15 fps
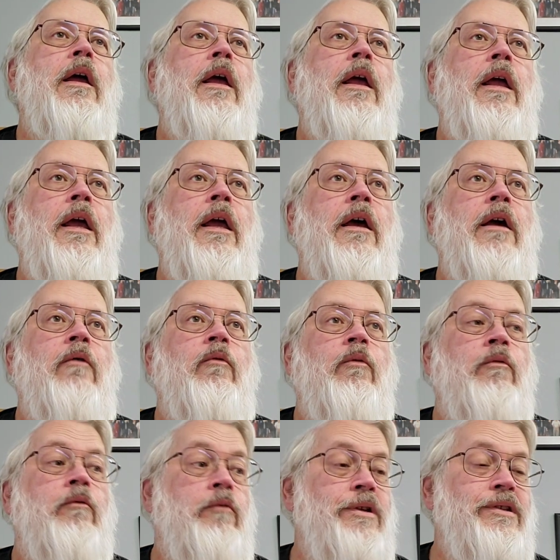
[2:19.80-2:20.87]
And
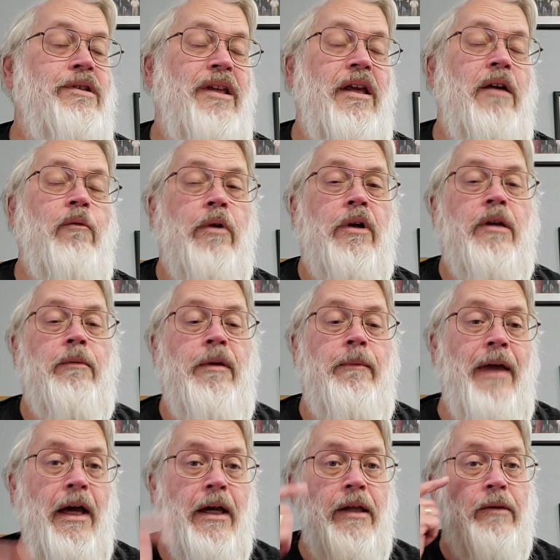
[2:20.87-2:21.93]
once again, we're going to be
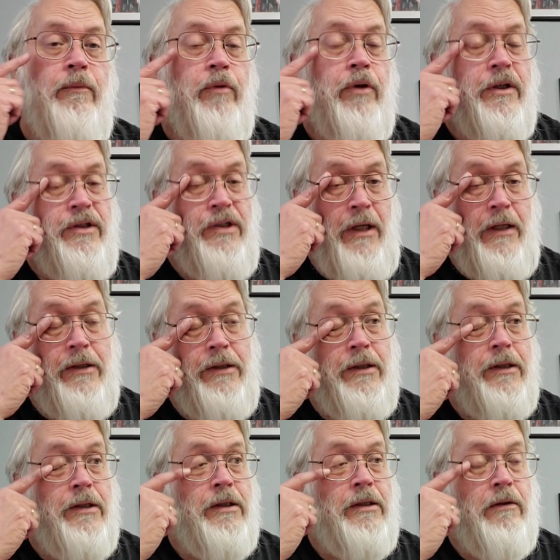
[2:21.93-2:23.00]
back at the book of
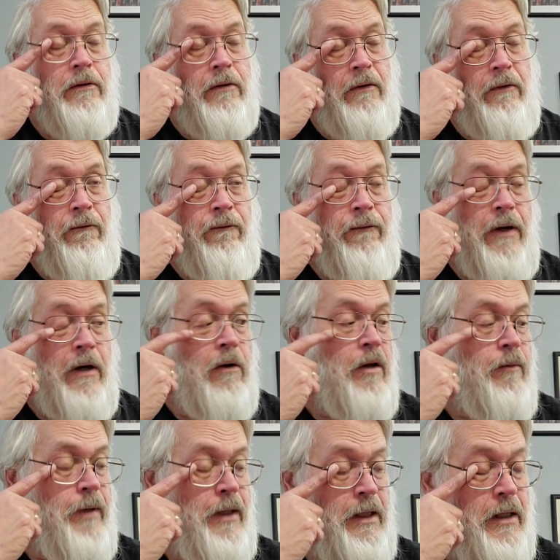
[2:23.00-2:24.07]
Genesis, the very
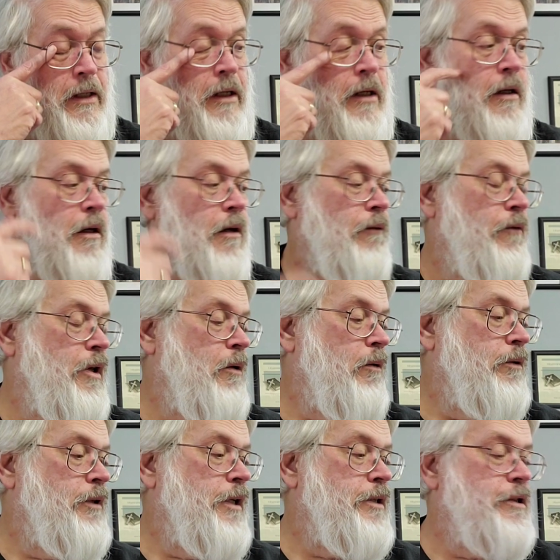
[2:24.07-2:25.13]
beginning of the Old
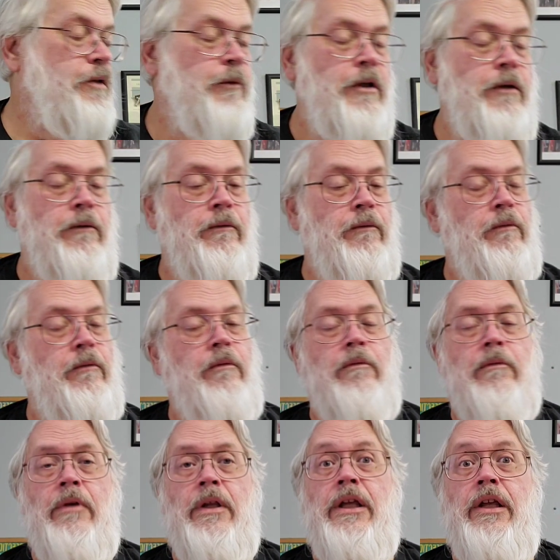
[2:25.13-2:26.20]
Testament,
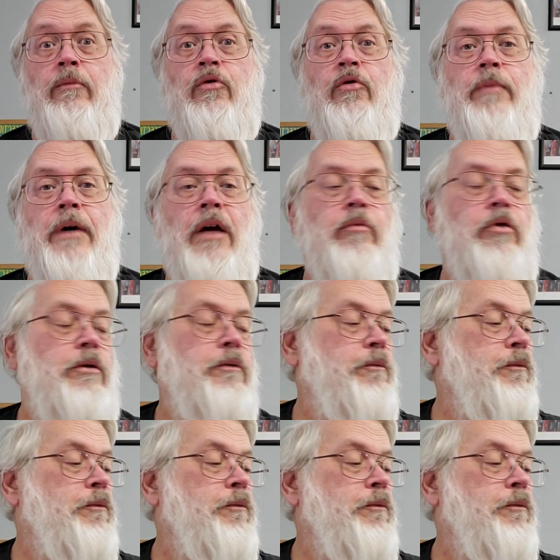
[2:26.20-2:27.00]
the Hebrew Bible.